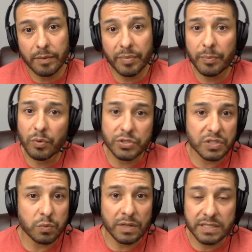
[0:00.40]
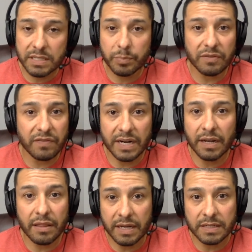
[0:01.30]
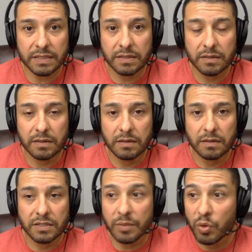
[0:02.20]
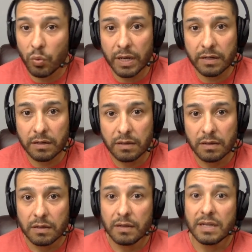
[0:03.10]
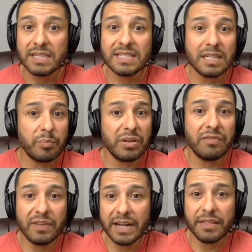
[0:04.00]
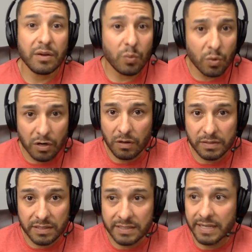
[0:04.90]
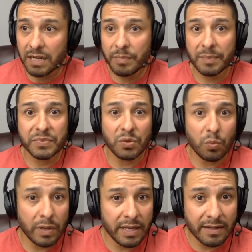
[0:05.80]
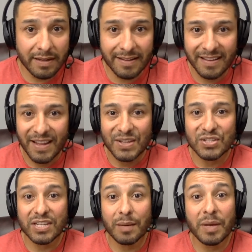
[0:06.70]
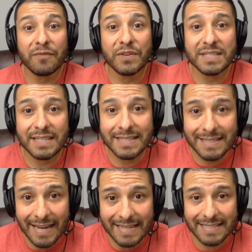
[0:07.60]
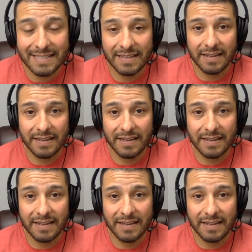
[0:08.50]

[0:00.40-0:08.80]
People just want simplified things. So number one, simplify their world. Set them up to win. Set them up for success.